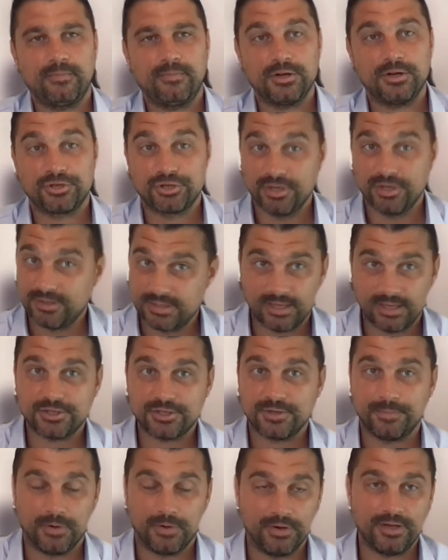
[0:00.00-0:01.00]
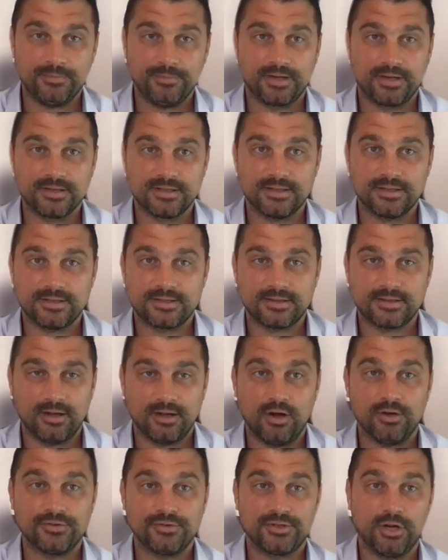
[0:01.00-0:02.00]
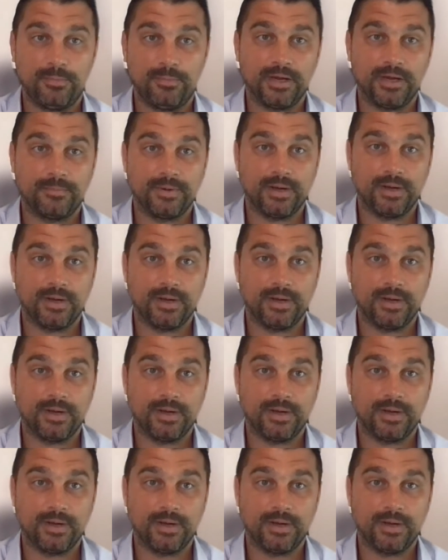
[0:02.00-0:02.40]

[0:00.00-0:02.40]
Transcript: I should touch upon it because it's a hot topic,